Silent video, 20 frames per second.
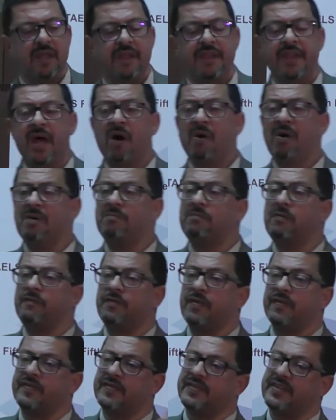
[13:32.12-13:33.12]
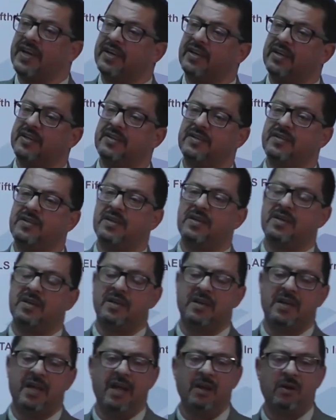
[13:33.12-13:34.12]
Now I move to the second
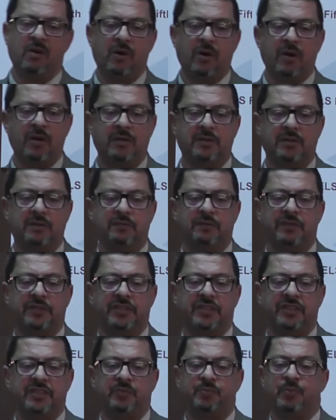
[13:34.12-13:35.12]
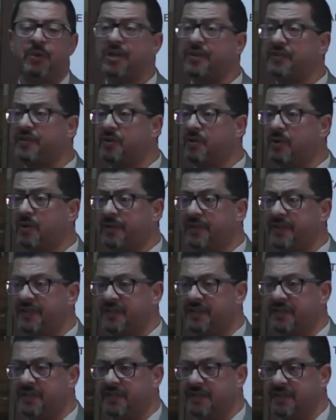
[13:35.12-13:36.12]
angle, which is political
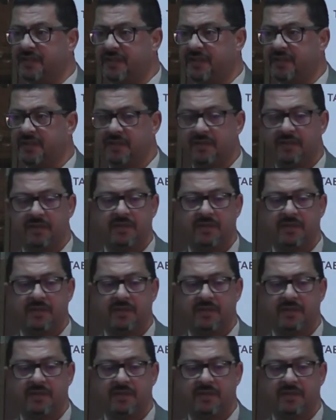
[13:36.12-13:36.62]
dissidence.